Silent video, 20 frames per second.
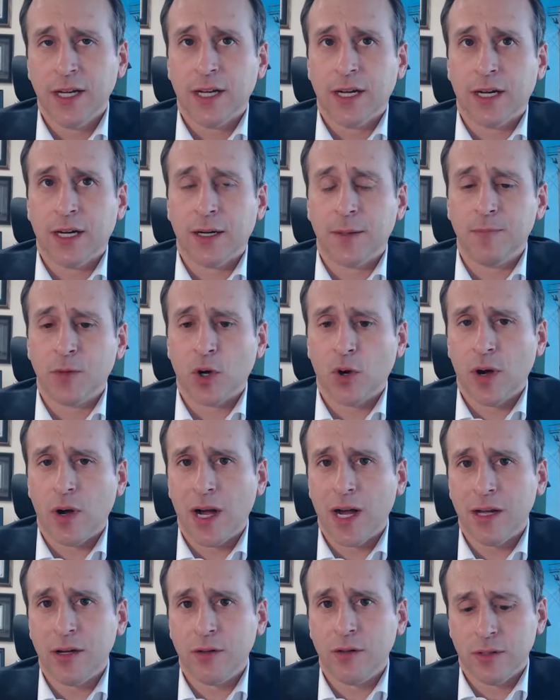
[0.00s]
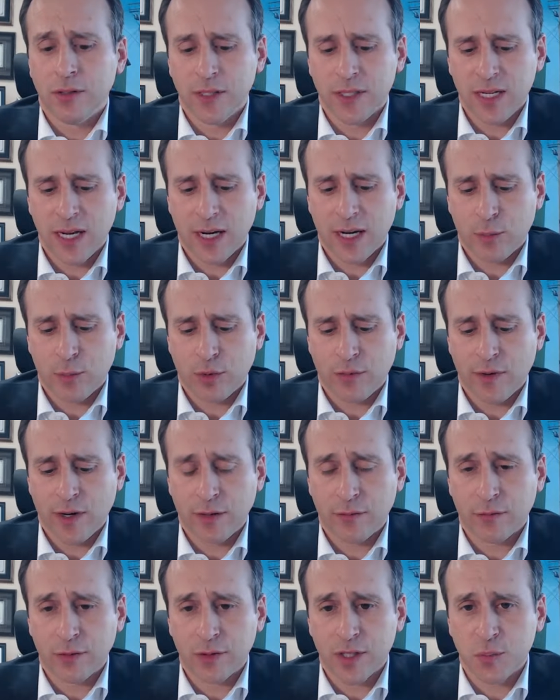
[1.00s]
Ohio does not
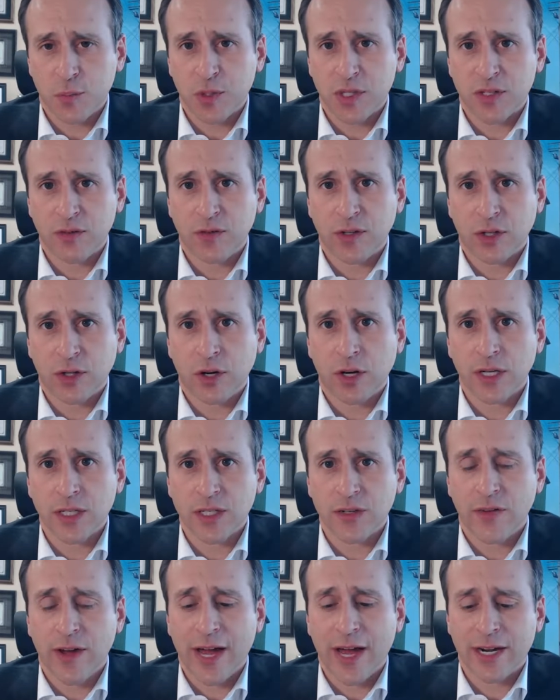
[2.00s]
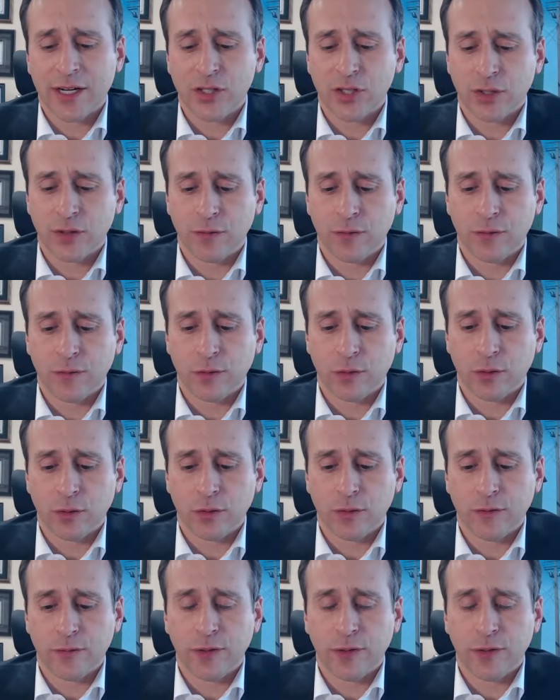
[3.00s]
provide for specific cause of action for